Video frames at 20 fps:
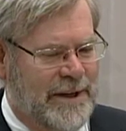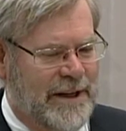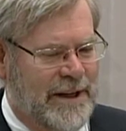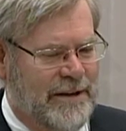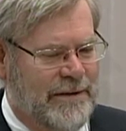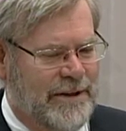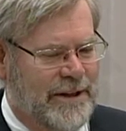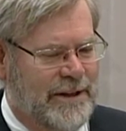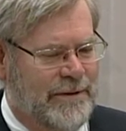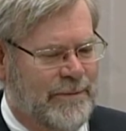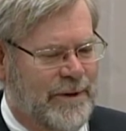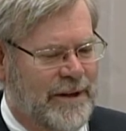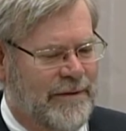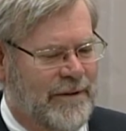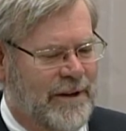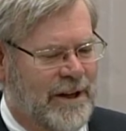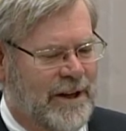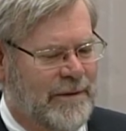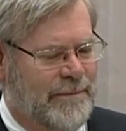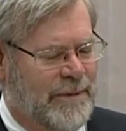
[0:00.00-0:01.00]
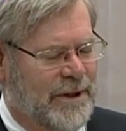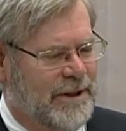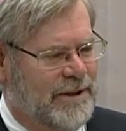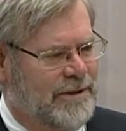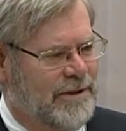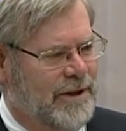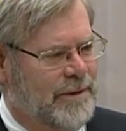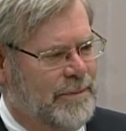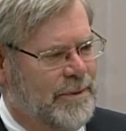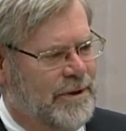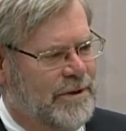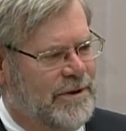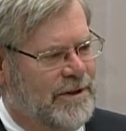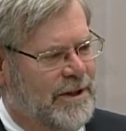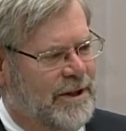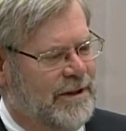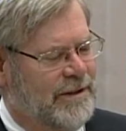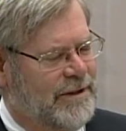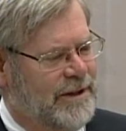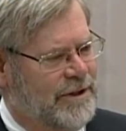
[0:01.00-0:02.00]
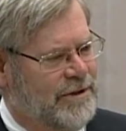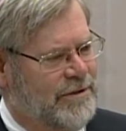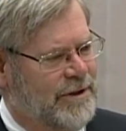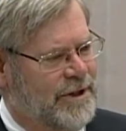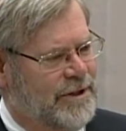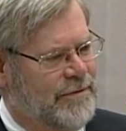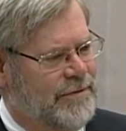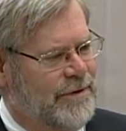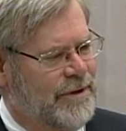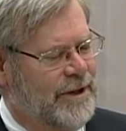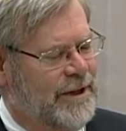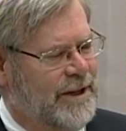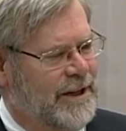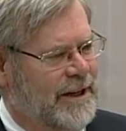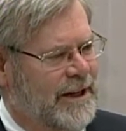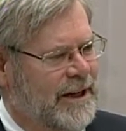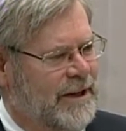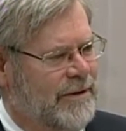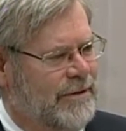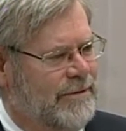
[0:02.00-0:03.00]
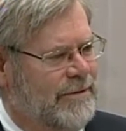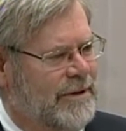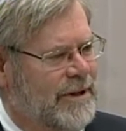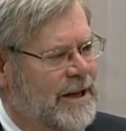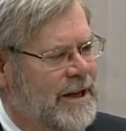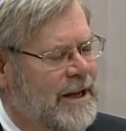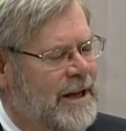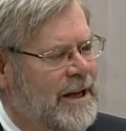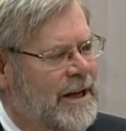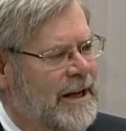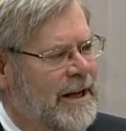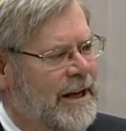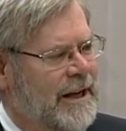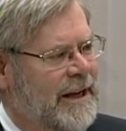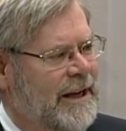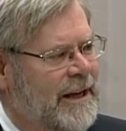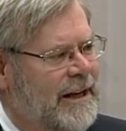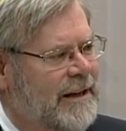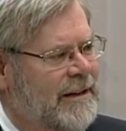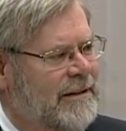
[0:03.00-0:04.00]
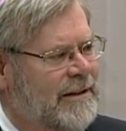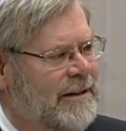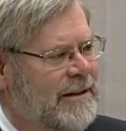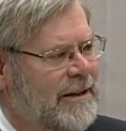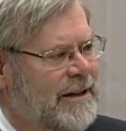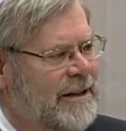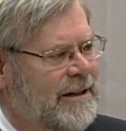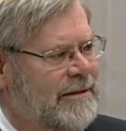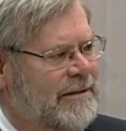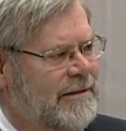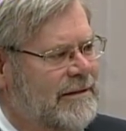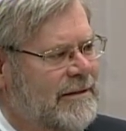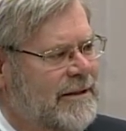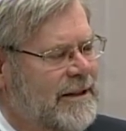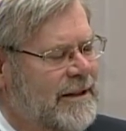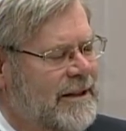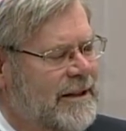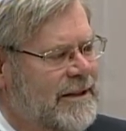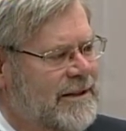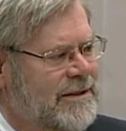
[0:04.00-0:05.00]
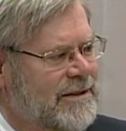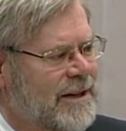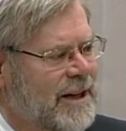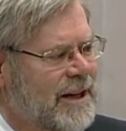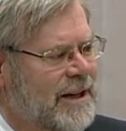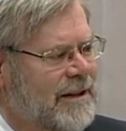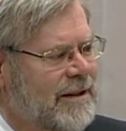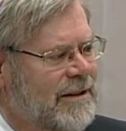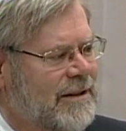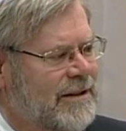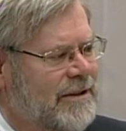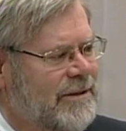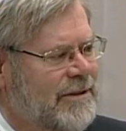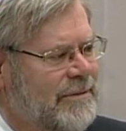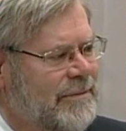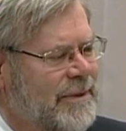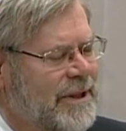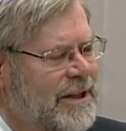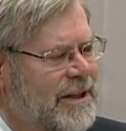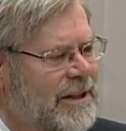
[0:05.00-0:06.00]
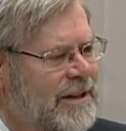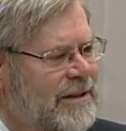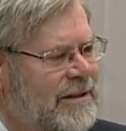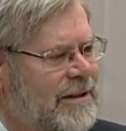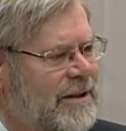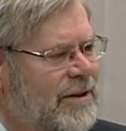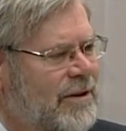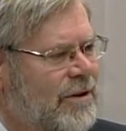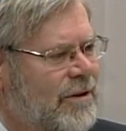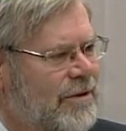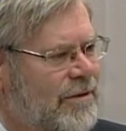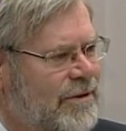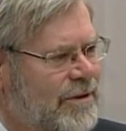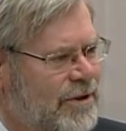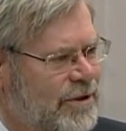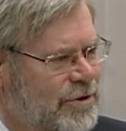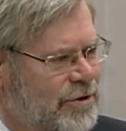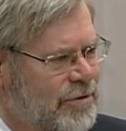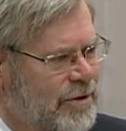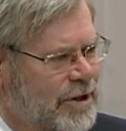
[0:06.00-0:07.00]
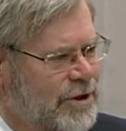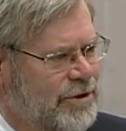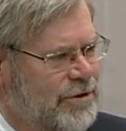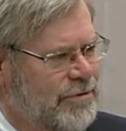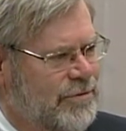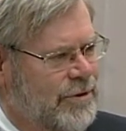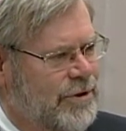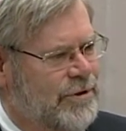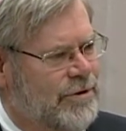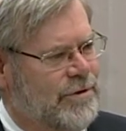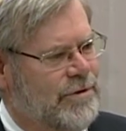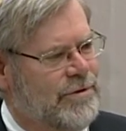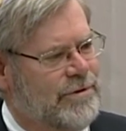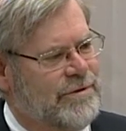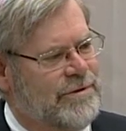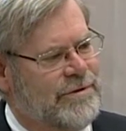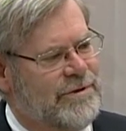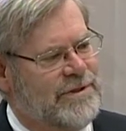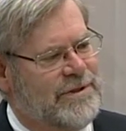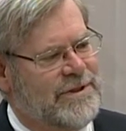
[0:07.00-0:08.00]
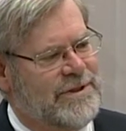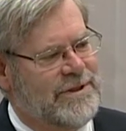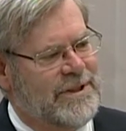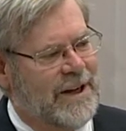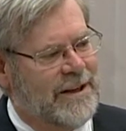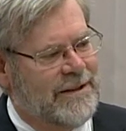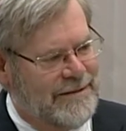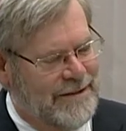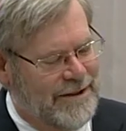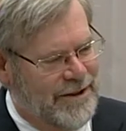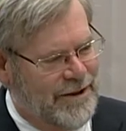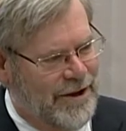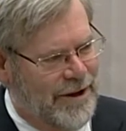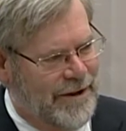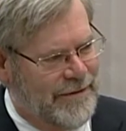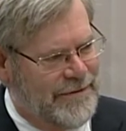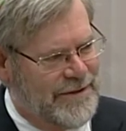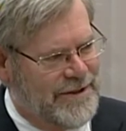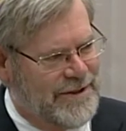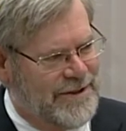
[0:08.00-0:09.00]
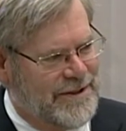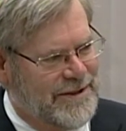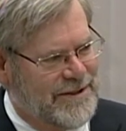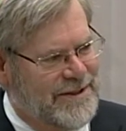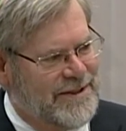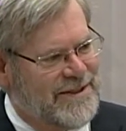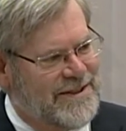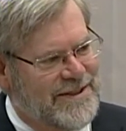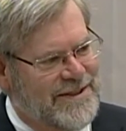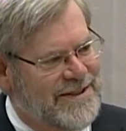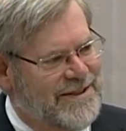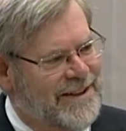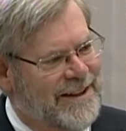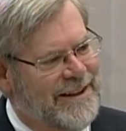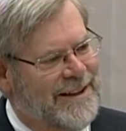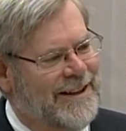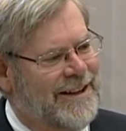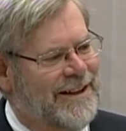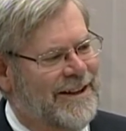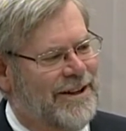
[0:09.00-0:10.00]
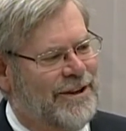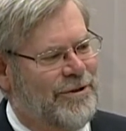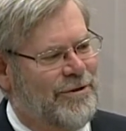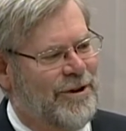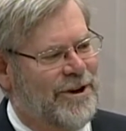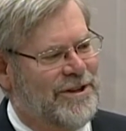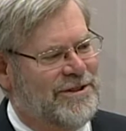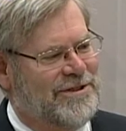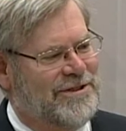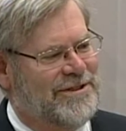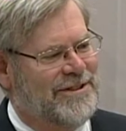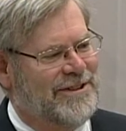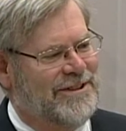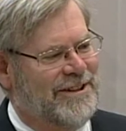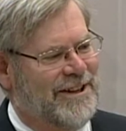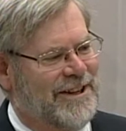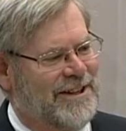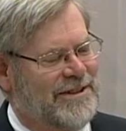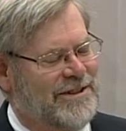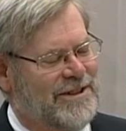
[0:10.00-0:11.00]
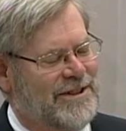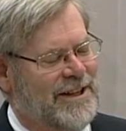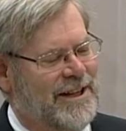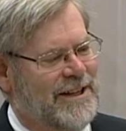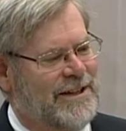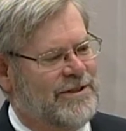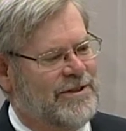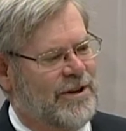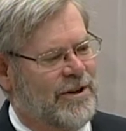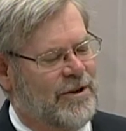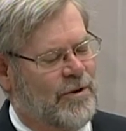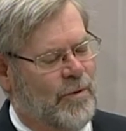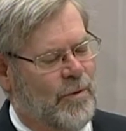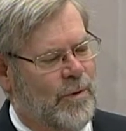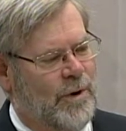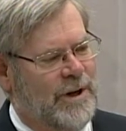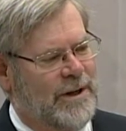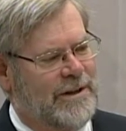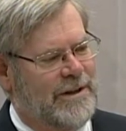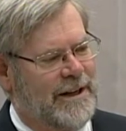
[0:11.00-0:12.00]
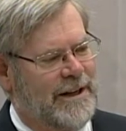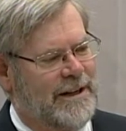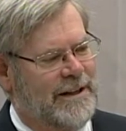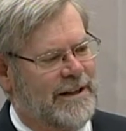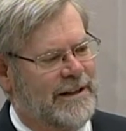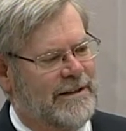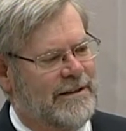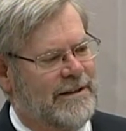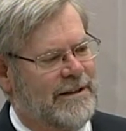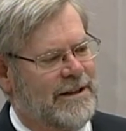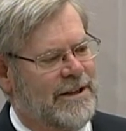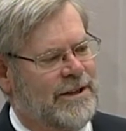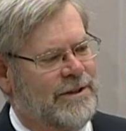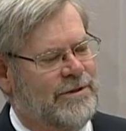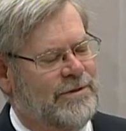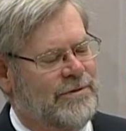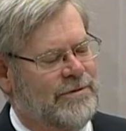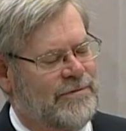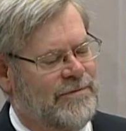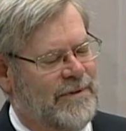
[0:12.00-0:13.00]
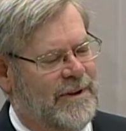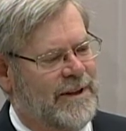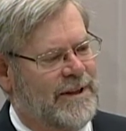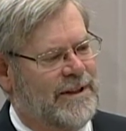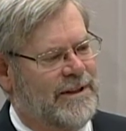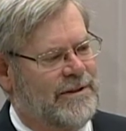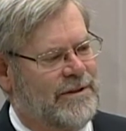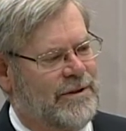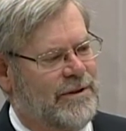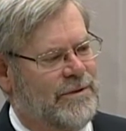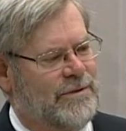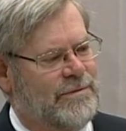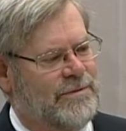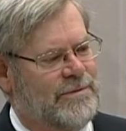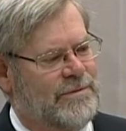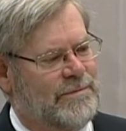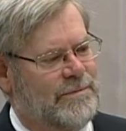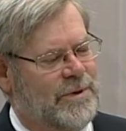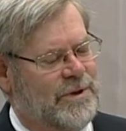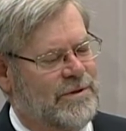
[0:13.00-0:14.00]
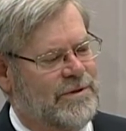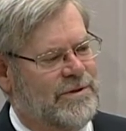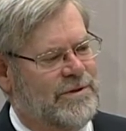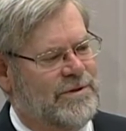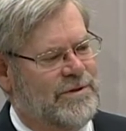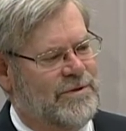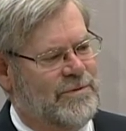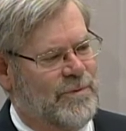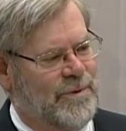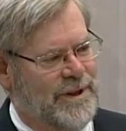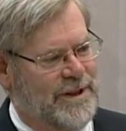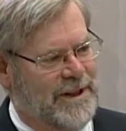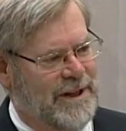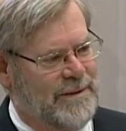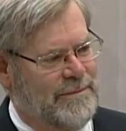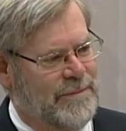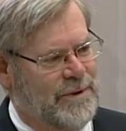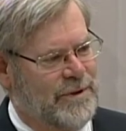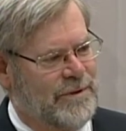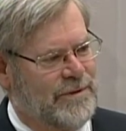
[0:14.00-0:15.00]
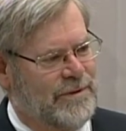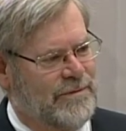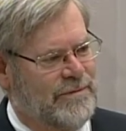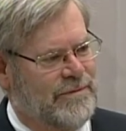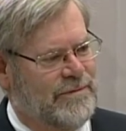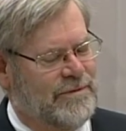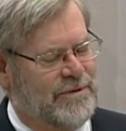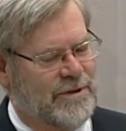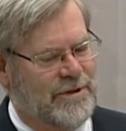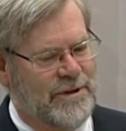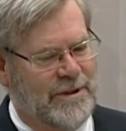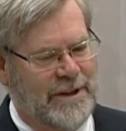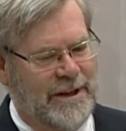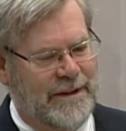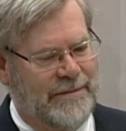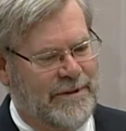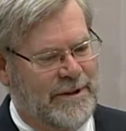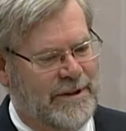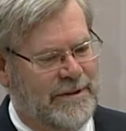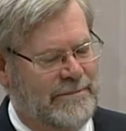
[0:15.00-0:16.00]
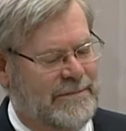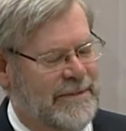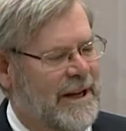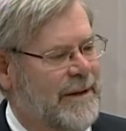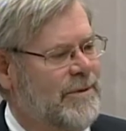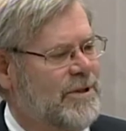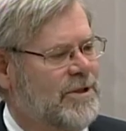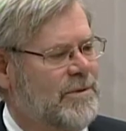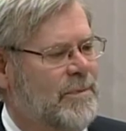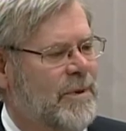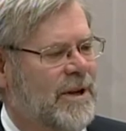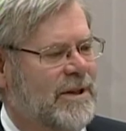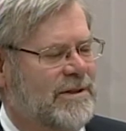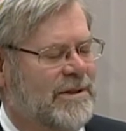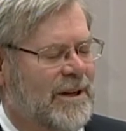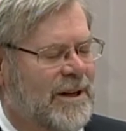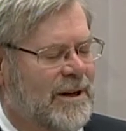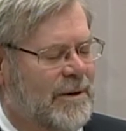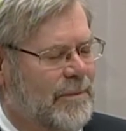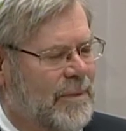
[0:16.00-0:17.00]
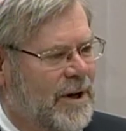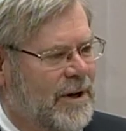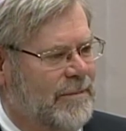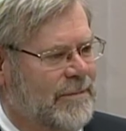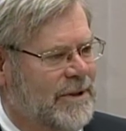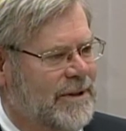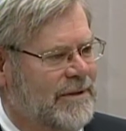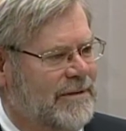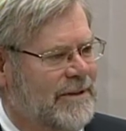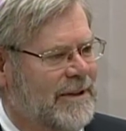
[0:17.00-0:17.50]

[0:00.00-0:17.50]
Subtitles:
County, we have a lot of military personnel and they transfer in and out. And it is not clear to me that the treasurer's offices across the United States are coordinating to find those persons when they move. So you'll have a damage deposit on an apartment,